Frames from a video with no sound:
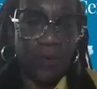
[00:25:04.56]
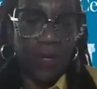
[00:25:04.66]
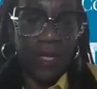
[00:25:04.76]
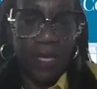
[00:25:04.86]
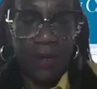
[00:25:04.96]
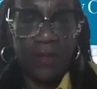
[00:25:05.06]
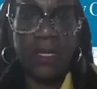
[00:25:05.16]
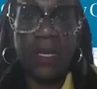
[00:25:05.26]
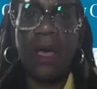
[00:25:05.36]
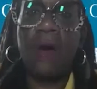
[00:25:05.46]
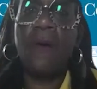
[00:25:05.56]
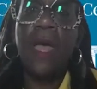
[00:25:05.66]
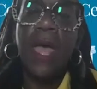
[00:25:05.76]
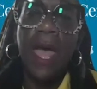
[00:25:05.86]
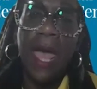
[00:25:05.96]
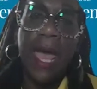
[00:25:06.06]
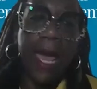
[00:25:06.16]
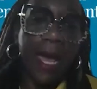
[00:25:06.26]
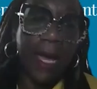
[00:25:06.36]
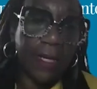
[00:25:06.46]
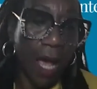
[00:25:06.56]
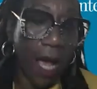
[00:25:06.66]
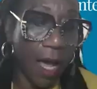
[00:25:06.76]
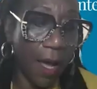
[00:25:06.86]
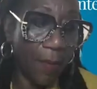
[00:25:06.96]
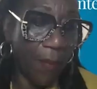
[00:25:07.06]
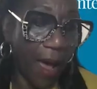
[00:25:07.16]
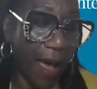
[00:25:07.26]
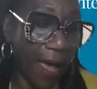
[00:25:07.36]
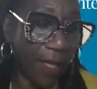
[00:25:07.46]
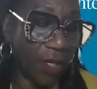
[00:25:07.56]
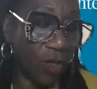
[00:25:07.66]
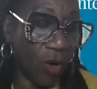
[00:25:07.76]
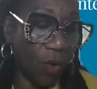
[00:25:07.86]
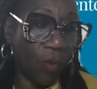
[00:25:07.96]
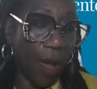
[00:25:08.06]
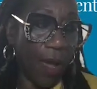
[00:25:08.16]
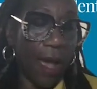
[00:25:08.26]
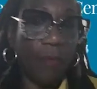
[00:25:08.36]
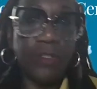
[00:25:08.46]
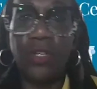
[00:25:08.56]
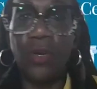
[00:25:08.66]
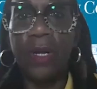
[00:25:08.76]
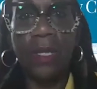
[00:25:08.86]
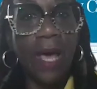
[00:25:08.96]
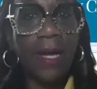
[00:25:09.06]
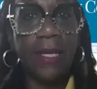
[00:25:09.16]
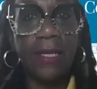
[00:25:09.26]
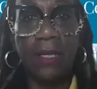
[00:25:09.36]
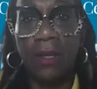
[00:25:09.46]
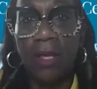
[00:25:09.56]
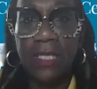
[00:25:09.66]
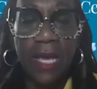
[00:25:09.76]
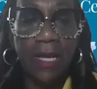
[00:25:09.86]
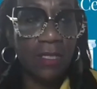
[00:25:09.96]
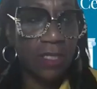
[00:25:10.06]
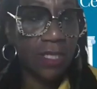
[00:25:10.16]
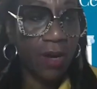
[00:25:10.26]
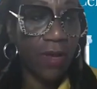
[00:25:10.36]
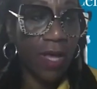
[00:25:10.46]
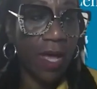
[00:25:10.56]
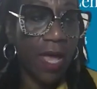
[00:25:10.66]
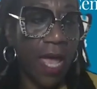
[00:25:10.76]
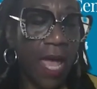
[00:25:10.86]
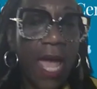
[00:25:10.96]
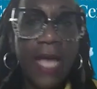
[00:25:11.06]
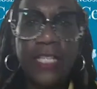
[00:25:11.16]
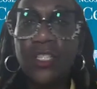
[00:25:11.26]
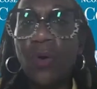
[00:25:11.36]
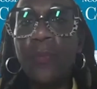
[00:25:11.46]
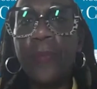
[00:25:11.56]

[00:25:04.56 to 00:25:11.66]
3 years ago. And, I was doing a lot in the Los Angeles area. And so